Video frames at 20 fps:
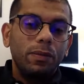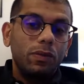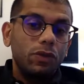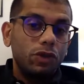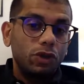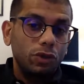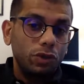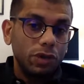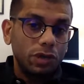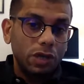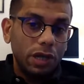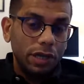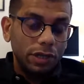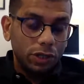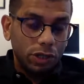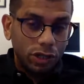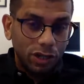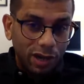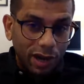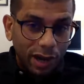should
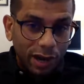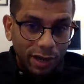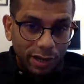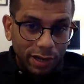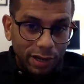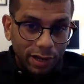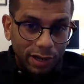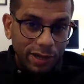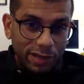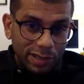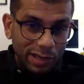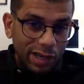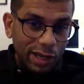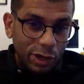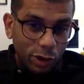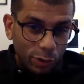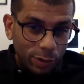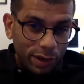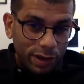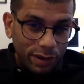enshrine basic
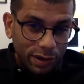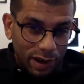human